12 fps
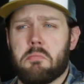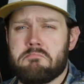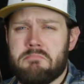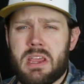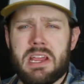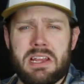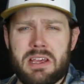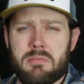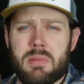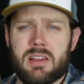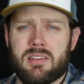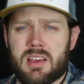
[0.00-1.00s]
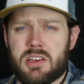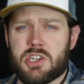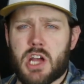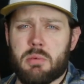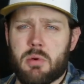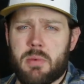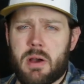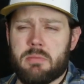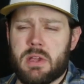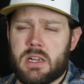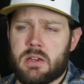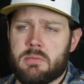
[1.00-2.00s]
medium I'd say, chop them about
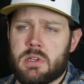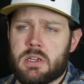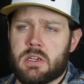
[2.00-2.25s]
medium.